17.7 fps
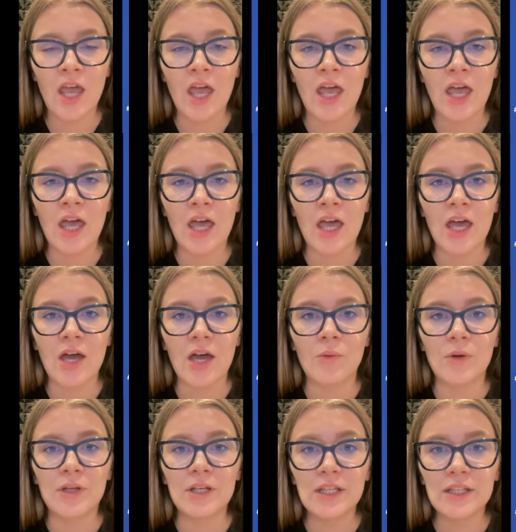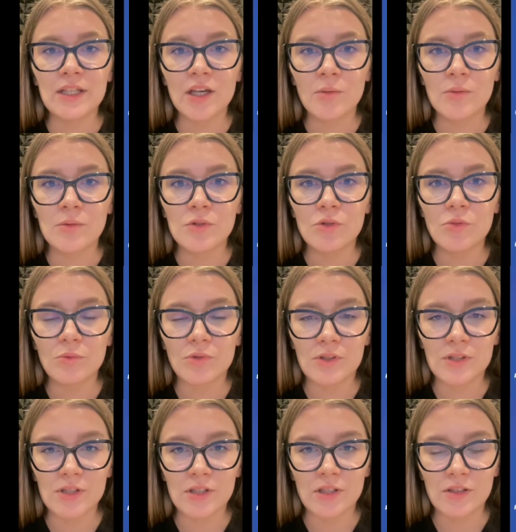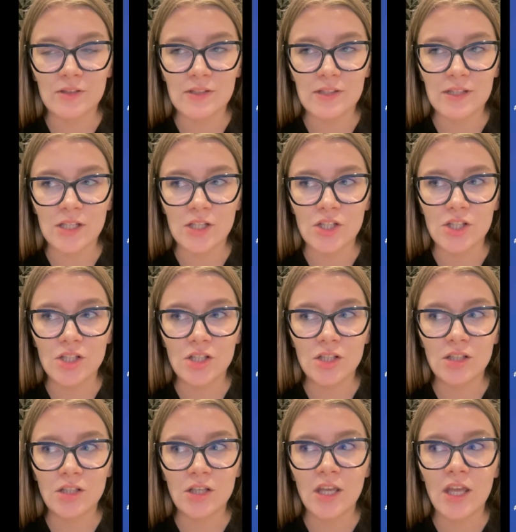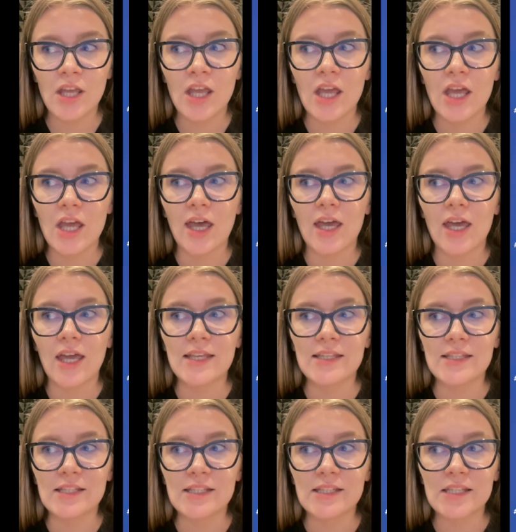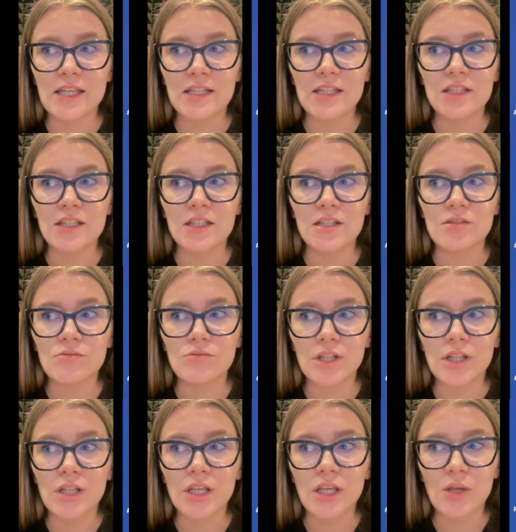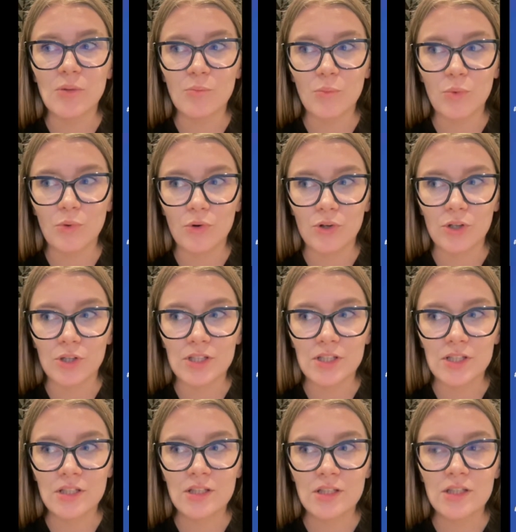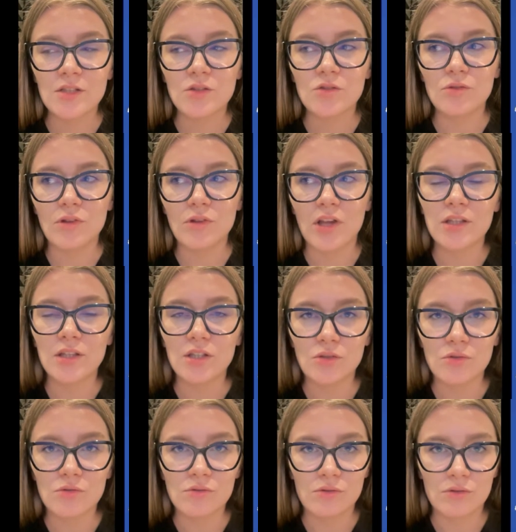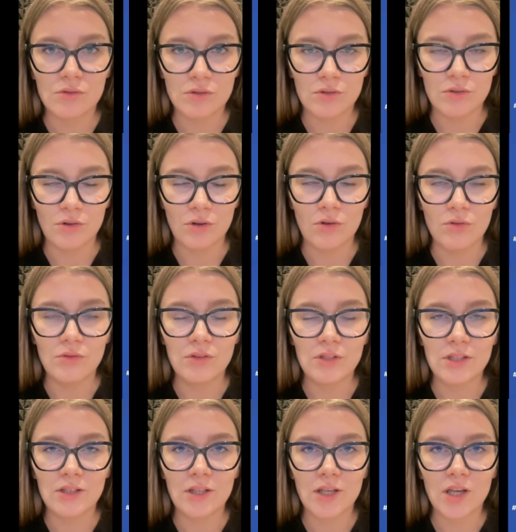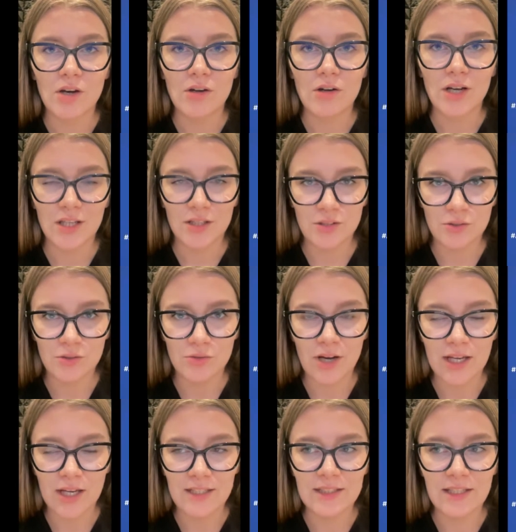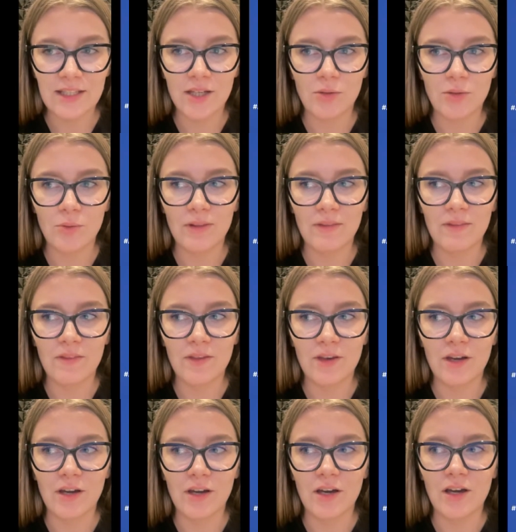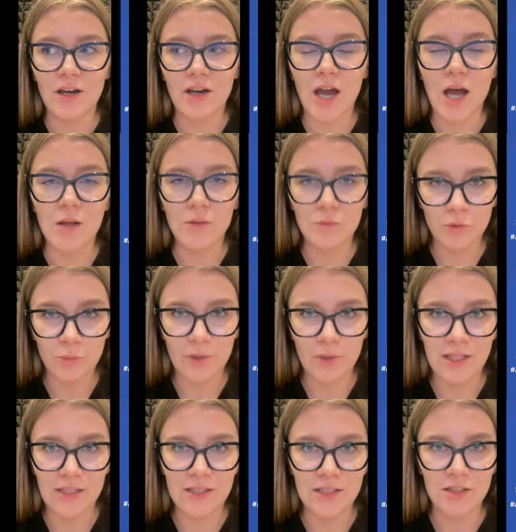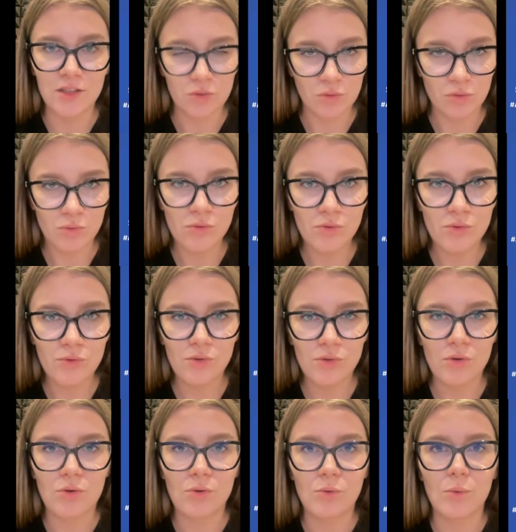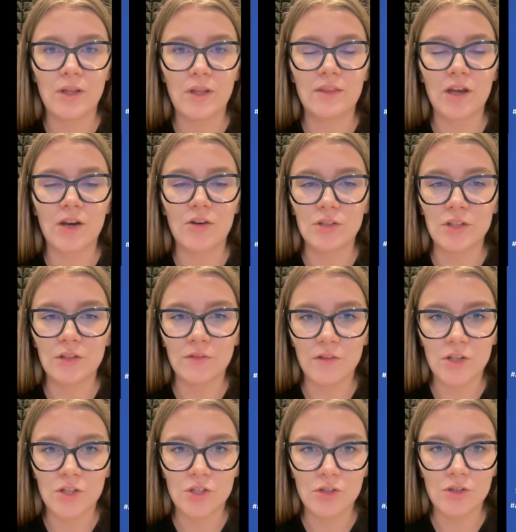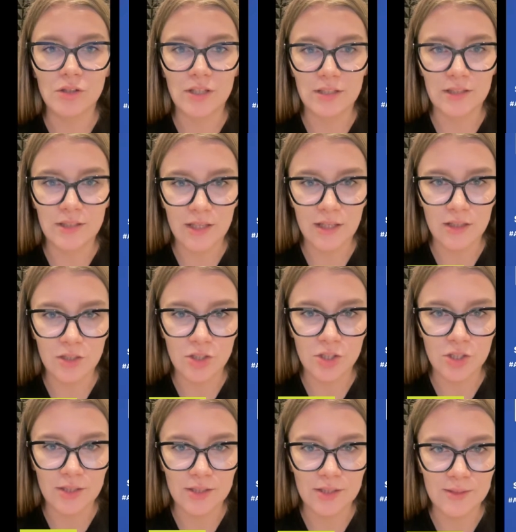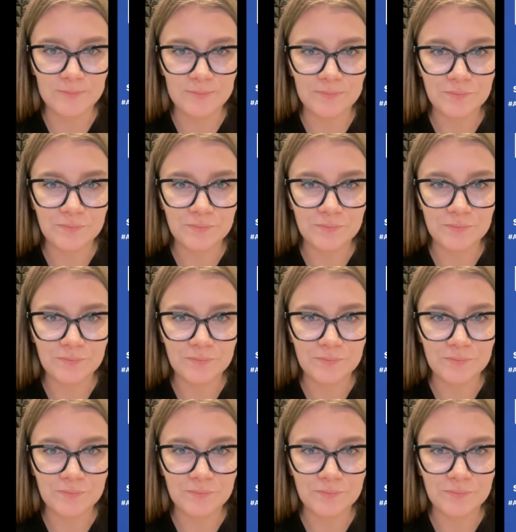When it comes to personalization, as I said, it is really important to let users know that they are interacting with automated tools or with artificial intelligence.